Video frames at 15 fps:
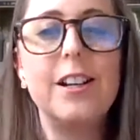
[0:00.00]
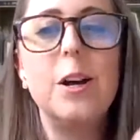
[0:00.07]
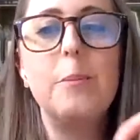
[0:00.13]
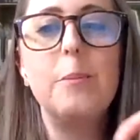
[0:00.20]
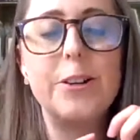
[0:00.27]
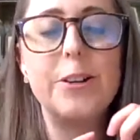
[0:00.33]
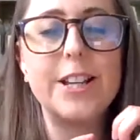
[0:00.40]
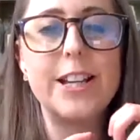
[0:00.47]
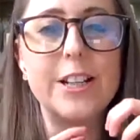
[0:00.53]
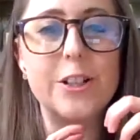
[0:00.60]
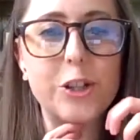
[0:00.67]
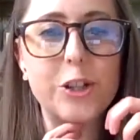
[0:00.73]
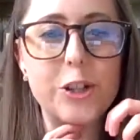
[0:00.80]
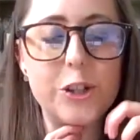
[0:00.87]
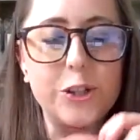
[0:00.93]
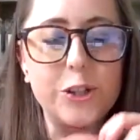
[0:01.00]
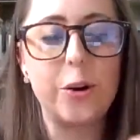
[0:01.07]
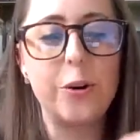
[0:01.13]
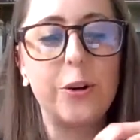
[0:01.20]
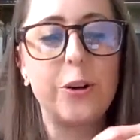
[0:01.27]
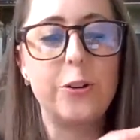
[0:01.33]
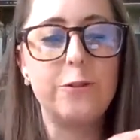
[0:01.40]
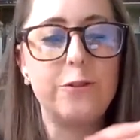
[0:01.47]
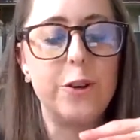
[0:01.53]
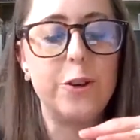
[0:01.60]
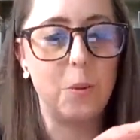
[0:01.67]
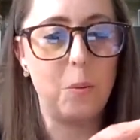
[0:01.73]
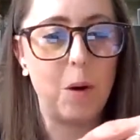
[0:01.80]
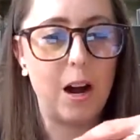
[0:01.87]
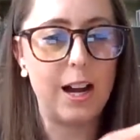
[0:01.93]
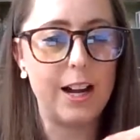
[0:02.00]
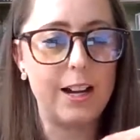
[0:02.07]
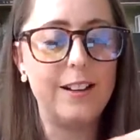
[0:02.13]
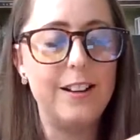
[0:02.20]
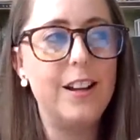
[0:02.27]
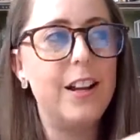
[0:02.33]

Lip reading: because it is so good for your wine.